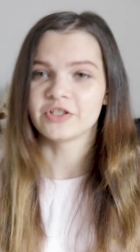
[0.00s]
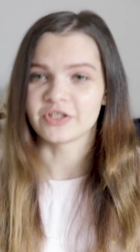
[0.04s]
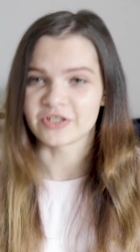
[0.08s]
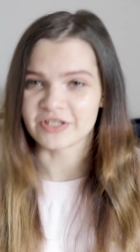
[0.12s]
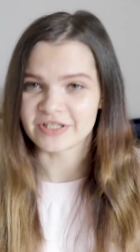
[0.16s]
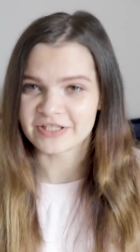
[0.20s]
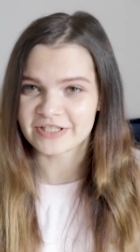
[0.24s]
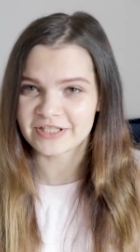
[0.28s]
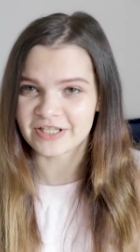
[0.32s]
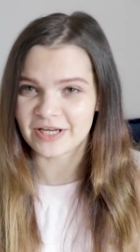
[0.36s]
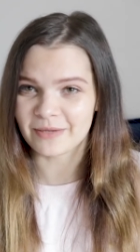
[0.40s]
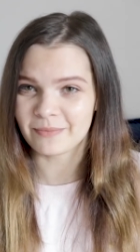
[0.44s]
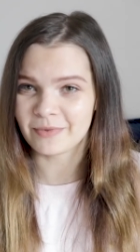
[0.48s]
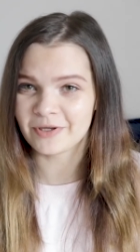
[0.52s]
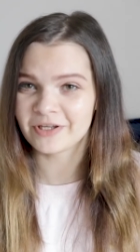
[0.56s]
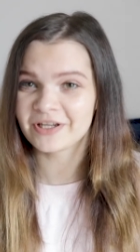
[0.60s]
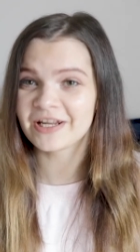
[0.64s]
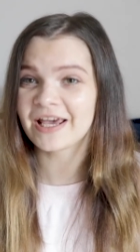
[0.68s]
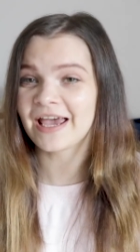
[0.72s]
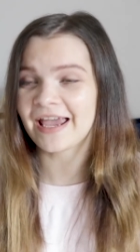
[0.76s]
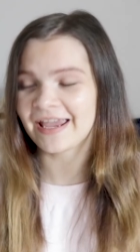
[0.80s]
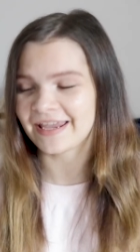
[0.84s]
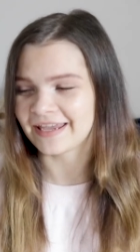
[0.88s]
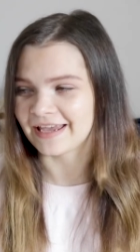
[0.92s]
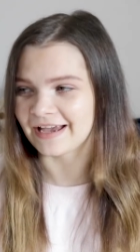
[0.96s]
You're stubborn
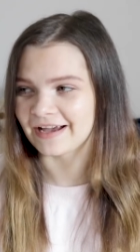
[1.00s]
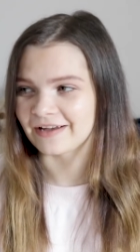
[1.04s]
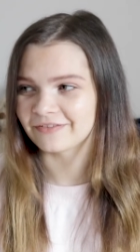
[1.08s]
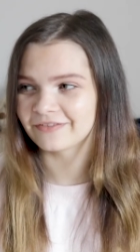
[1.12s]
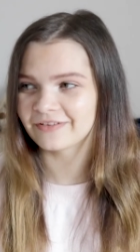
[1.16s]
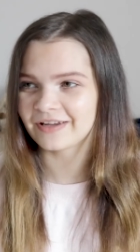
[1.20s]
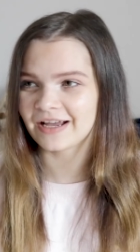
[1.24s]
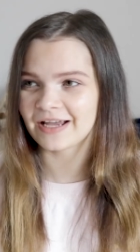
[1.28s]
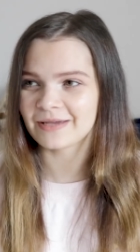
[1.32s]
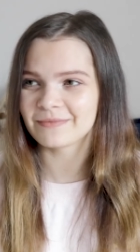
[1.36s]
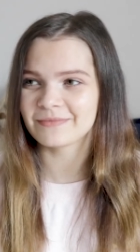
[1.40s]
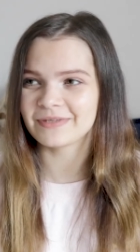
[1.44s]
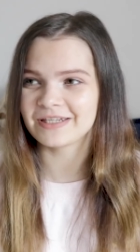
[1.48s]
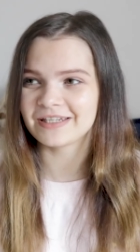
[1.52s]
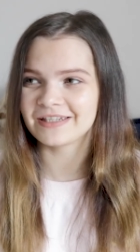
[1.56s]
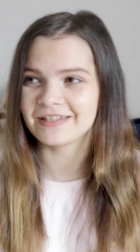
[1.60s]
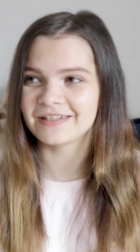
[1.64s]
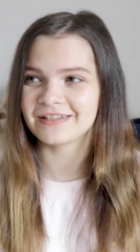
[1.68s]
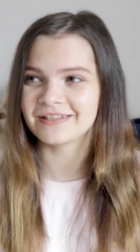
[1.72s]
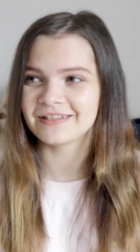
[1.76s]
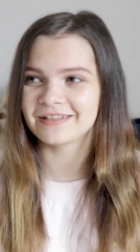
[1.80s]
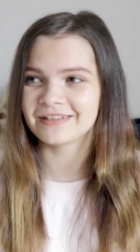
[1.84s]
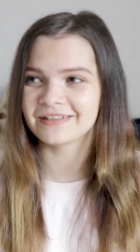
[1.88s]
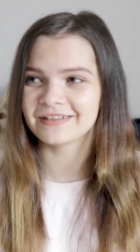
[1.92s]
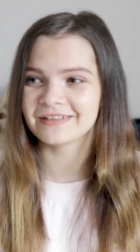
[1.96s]
A F. I
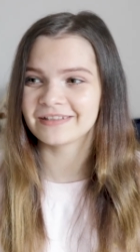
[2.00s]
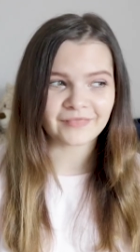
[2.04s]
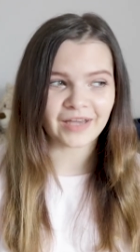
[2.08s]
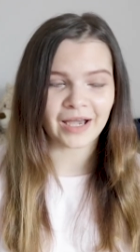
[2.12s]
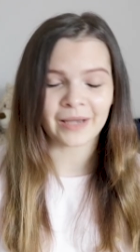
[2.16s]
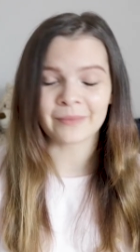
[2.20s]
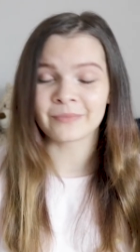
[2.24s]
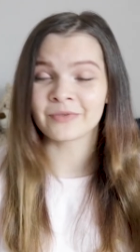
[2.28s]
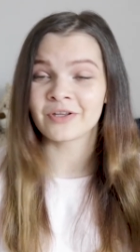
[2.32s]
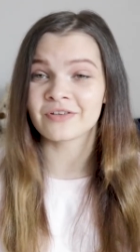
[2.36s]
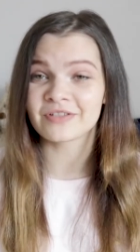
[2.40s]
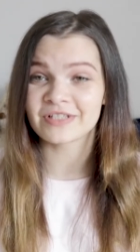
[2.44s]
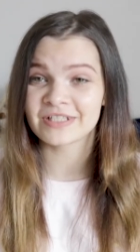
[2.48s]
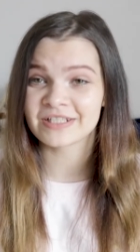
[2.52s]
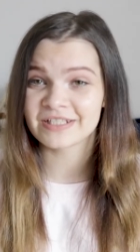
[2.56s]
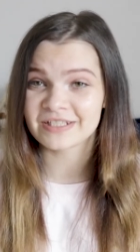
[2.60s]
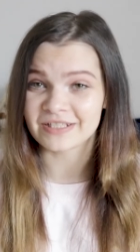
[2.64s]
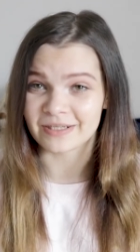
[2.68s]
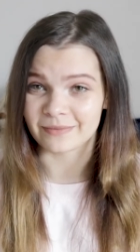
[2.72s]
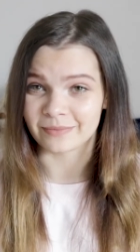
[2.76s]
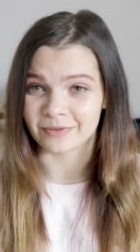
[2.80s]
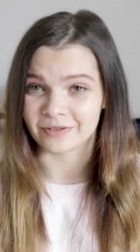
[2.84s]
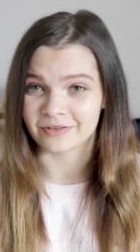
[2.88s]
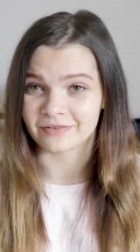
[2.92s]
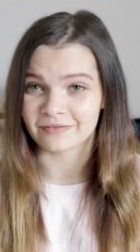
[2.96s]
mean, I'm not
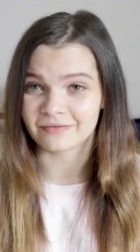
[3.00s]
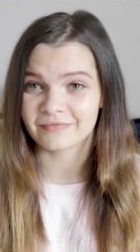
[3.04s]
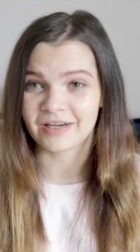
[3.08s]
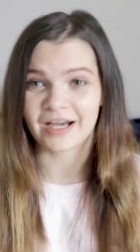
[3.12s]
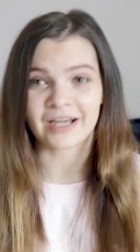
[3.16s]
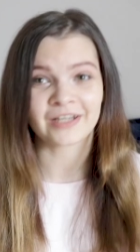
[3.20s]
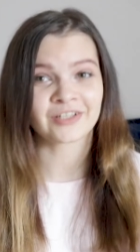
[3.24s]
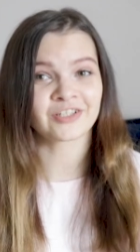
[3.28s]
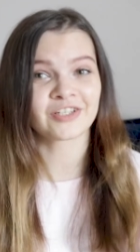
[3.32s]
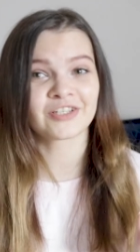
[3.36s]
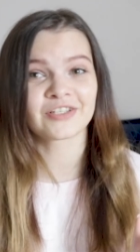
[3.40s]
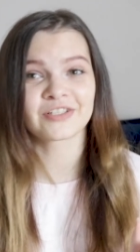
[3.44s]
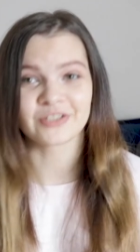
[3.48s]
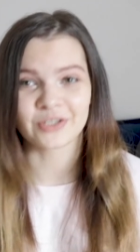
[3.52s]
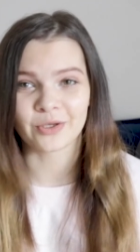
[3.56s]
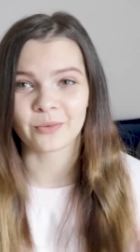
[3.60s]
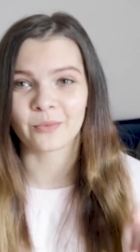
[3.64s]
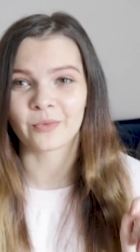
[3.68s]
stubborn. I just know